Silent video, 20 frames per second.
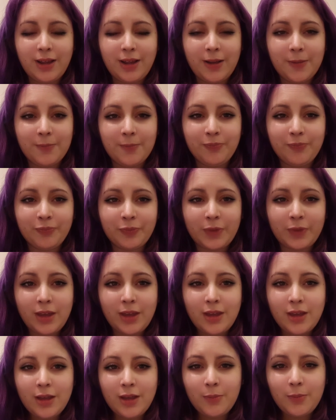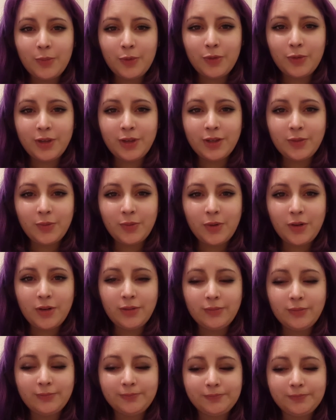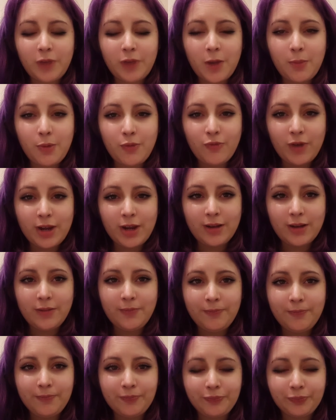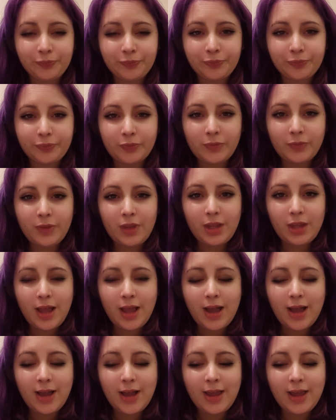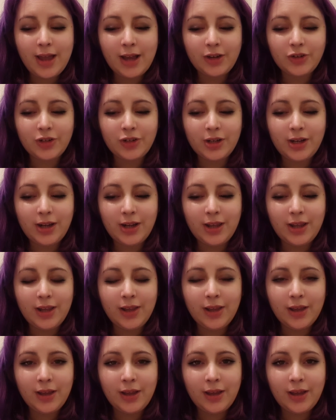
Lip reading: But this one, Purple Rain, I actually